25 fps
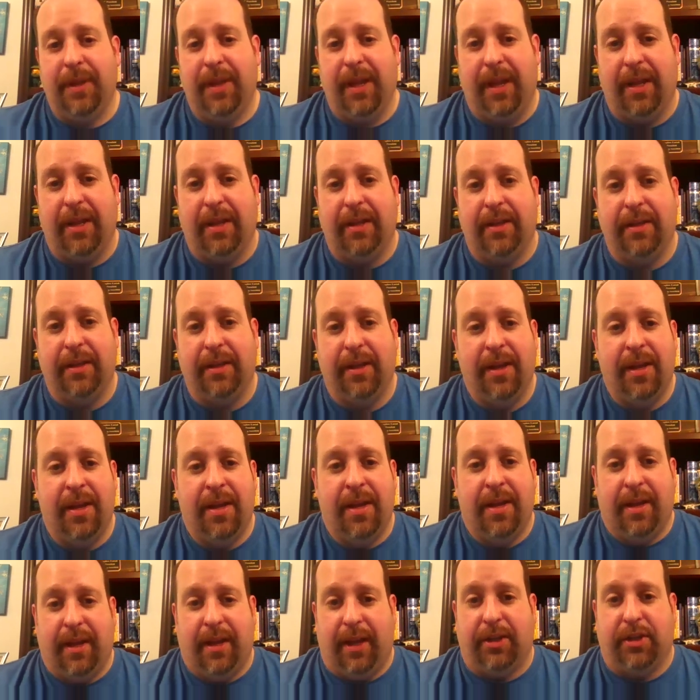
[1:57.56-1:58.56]
and
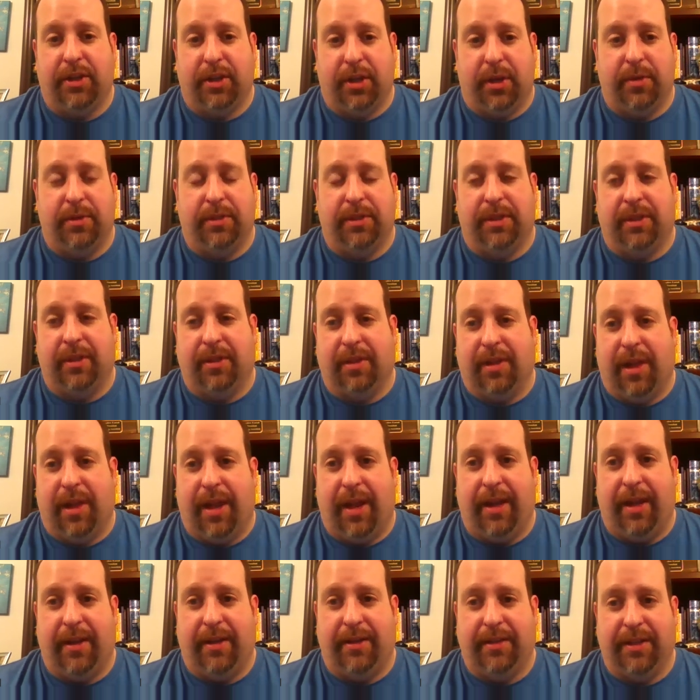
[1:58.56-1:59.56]
it shows that the
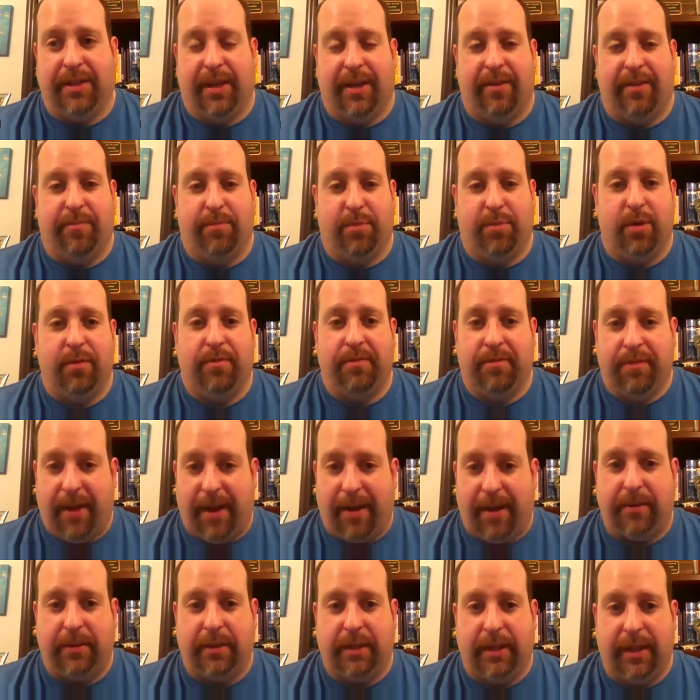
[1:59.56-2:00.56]
client is kind of
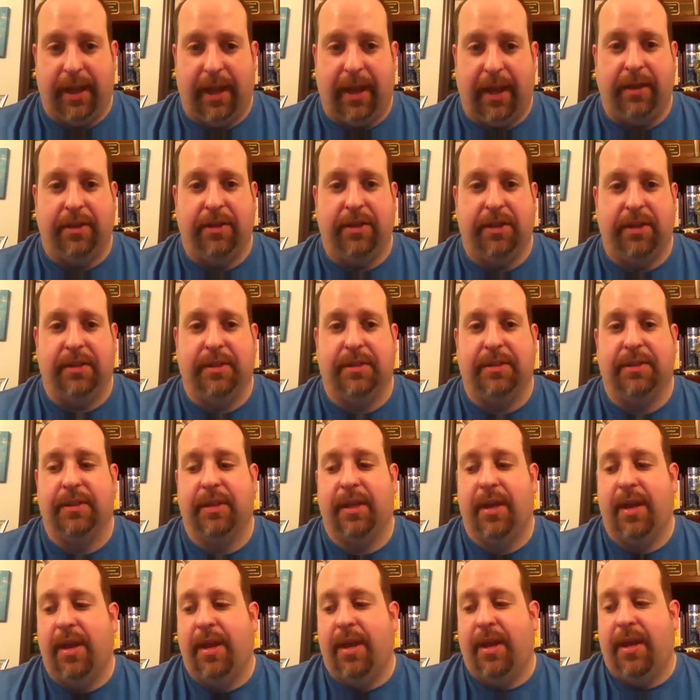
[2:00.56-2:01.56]
profoundly
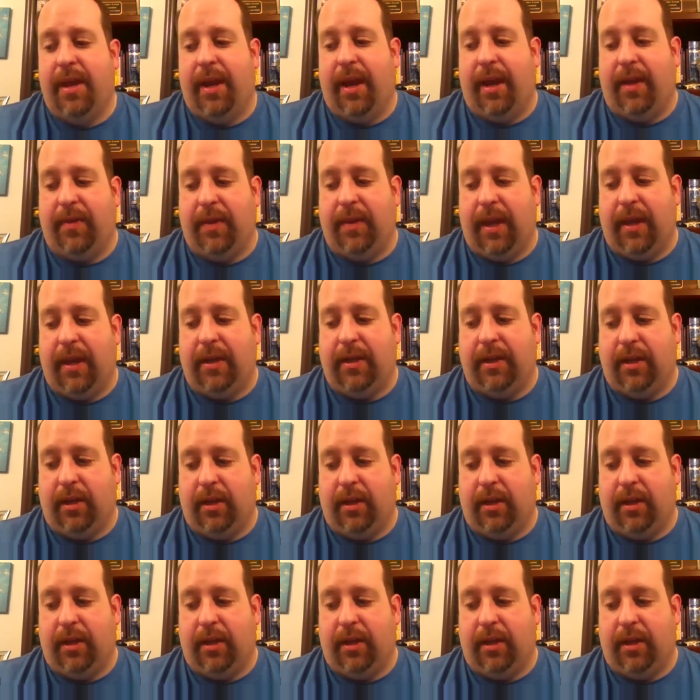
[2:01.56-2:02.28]
anxious, and then